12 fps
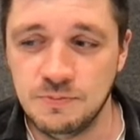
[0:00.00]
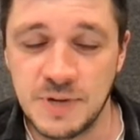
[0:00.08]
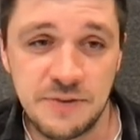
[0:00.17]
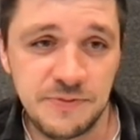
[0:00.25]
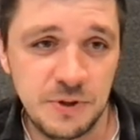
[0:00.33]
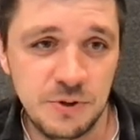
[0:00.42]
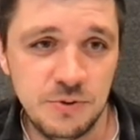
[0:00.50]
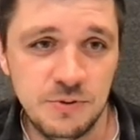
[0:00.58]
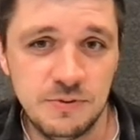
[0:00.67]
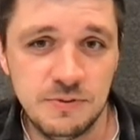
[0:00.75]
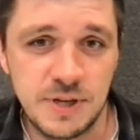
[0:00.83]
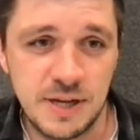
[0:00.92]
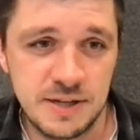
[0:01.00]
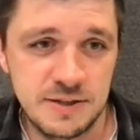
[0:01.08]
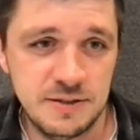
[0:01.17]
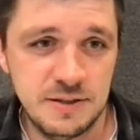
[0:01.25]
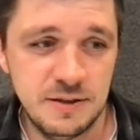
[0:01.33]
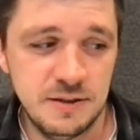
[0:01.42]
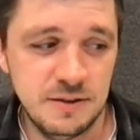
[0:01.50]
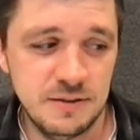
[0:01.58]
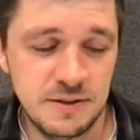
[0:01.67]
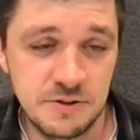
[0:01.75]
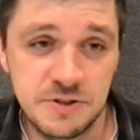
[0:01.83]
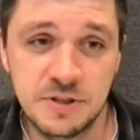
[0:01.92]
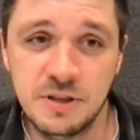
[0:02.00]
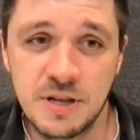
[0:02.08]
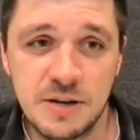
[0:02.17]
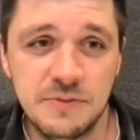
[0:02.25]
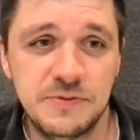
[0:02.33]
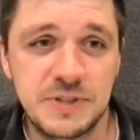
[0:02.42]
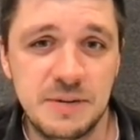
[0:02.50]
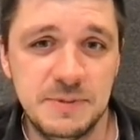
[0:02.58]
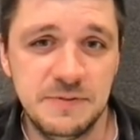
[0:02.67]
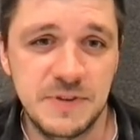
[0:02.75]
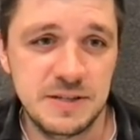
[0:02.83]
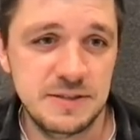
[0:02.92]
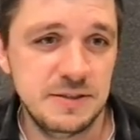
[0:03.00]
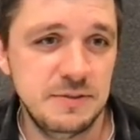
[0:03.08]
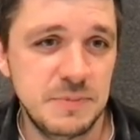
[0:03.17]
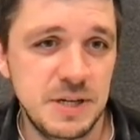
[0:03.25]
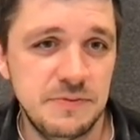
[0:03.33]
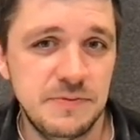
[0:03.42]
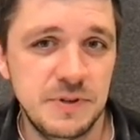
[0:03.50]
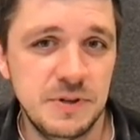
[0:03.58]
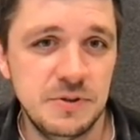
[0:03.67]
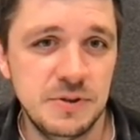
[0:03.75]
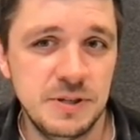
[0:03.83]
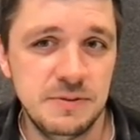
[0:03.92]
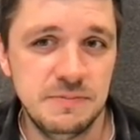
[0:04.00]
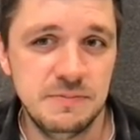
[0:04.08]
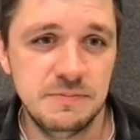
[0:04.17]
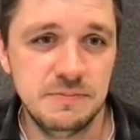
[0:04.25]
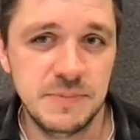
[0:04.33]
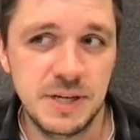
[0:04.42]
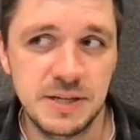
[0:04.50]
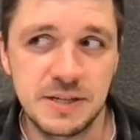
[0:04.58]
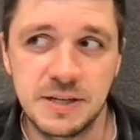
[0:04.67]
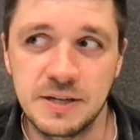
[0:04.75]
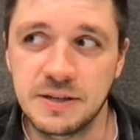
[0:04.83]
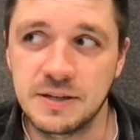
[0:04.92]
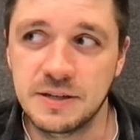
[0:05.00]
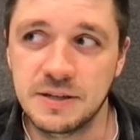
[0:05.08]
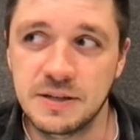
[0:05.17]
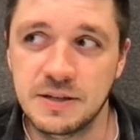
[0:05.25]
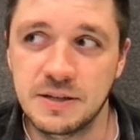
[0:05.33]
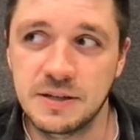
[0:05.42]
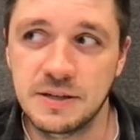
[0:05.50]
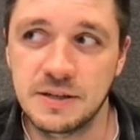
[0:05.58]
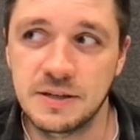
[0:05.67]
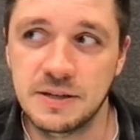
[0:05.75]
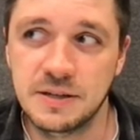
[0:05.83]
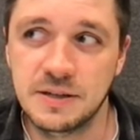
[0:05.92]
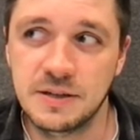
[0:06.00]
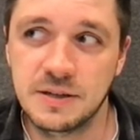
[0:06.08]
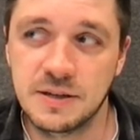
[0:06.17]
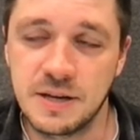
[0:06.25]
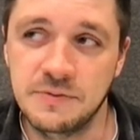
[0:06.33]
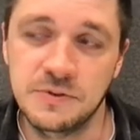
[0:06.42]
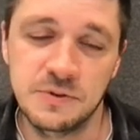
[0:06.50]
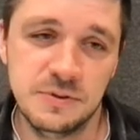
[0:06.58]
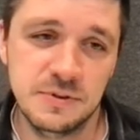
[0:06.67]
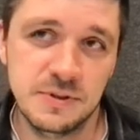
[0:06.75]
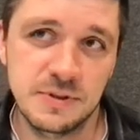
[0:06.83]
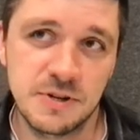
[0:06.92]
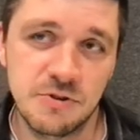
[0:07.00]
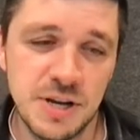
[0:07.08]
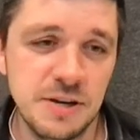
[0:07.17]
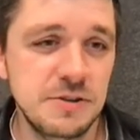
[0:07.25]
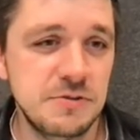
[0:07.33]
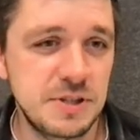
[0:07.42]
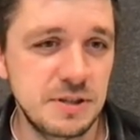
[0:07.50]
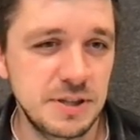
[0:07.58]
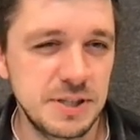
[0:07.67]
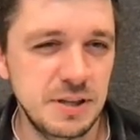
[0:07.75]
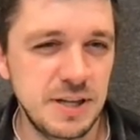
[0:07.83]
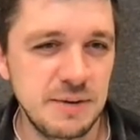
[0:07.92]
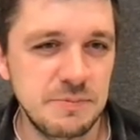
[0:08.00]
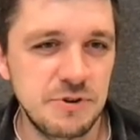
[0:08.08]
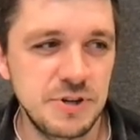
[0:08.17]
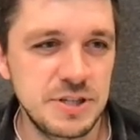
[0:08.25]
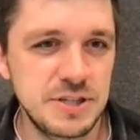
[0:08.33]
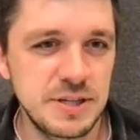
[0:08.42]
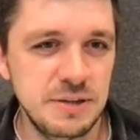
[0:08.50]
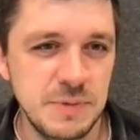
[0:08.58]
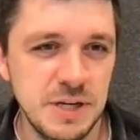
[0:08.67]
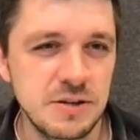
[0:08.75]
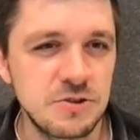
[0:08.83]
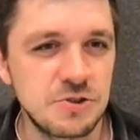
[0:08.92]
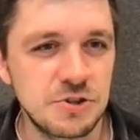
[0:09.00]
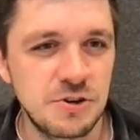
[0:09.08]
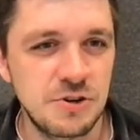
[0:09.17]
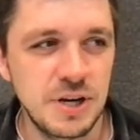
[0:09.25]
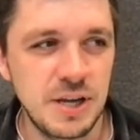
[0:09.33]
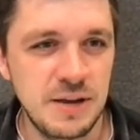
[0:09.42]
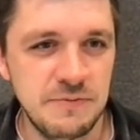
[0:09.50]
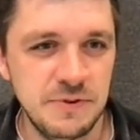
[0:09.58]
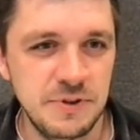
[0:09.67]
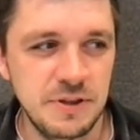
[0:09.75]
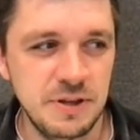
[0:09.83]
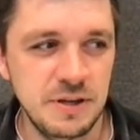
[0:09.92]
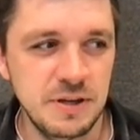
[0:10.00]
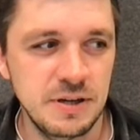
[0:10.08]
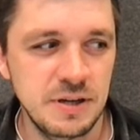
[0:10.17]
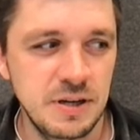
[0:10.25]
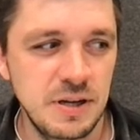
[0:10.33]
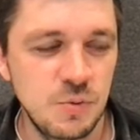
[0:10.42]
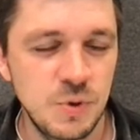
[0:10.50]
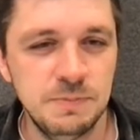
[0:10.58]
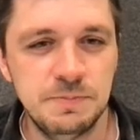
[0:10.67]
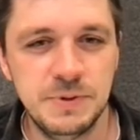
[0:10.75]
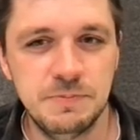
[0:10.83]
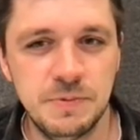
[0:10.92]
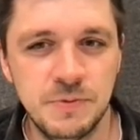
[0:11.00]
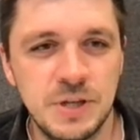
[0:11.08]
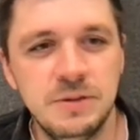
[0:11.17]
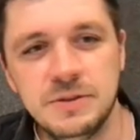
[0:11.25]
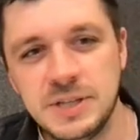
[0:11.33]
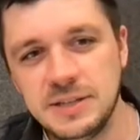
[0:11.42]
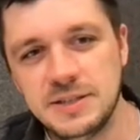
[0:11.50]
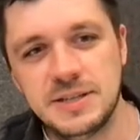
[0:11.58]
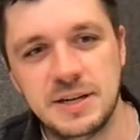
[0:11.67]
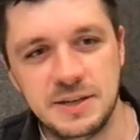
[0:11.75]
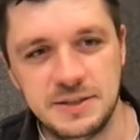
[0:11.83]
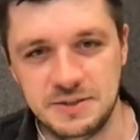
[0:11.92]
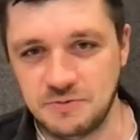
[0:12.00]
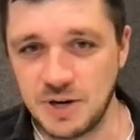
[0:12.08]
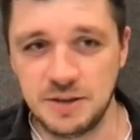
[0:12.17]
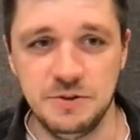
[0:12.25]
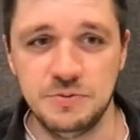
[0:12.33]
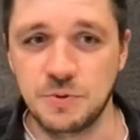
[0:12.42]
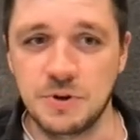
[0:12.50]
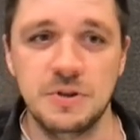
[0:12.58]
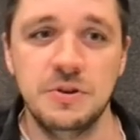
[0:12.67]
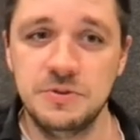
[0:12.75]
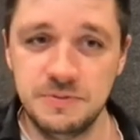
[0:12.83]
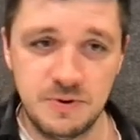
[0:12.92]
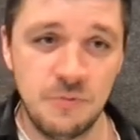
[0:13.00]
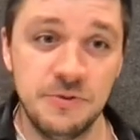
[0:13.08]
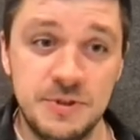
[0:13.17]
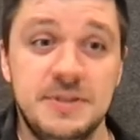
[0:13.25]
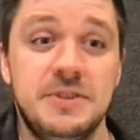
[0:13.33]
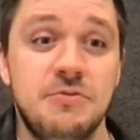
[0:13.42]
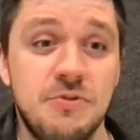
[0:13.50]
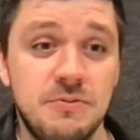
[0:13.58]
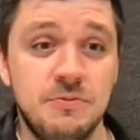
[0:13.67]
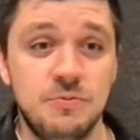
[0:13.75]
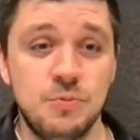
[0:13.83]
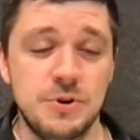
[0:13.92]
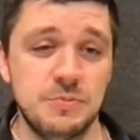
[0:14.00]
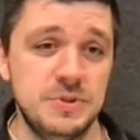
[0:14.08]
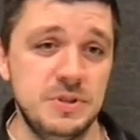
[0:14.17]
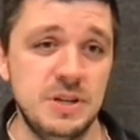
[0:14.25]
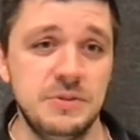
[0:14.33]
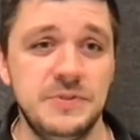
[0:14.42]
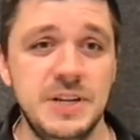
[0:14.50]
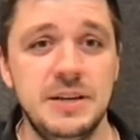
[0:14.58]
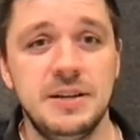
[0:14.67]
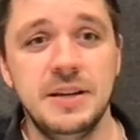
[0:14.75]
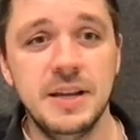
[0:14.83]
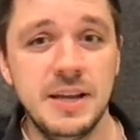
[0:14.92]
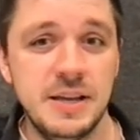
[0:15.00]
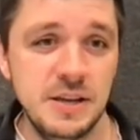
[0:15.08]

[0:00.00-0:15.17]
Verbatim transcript: Metaflow has there's a lot of time invested in Metaflow in making kind of creating utility libraries and making sure everything when people when data scientists write those workloads obviously they work with a lot of data